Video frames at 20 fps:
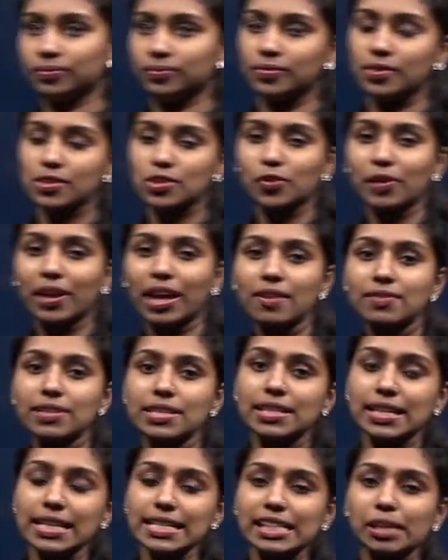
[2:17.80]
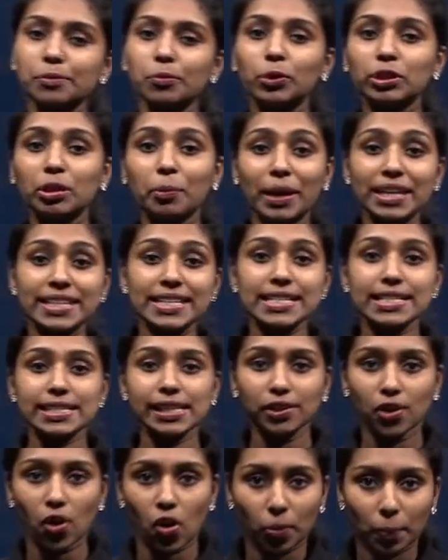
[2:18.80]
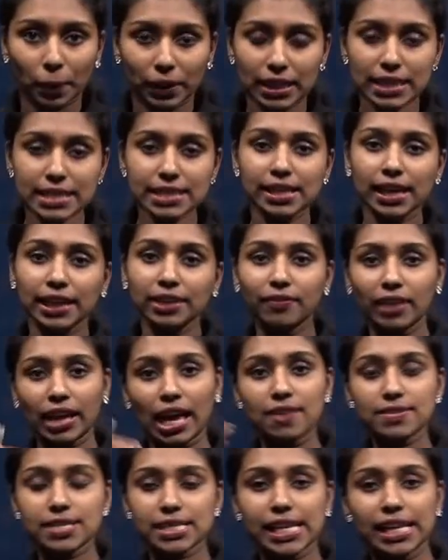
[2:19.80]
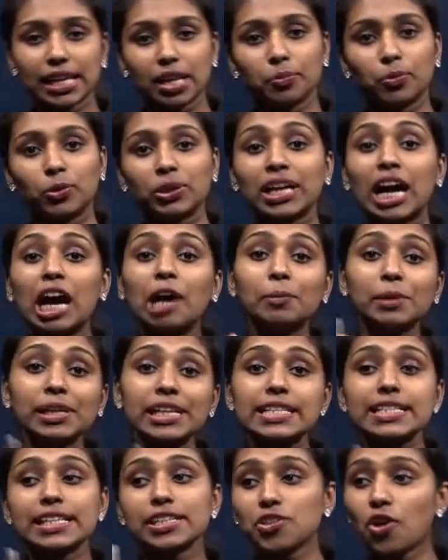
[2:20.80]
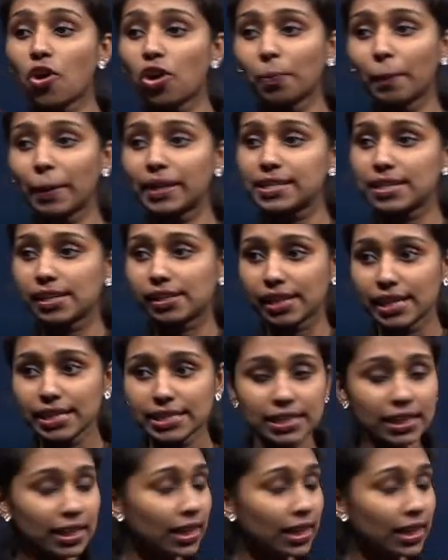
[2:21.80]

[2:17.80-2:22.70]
So we have discussed about the metals and non-metals, that we have seen about carbon is a non-metal, right?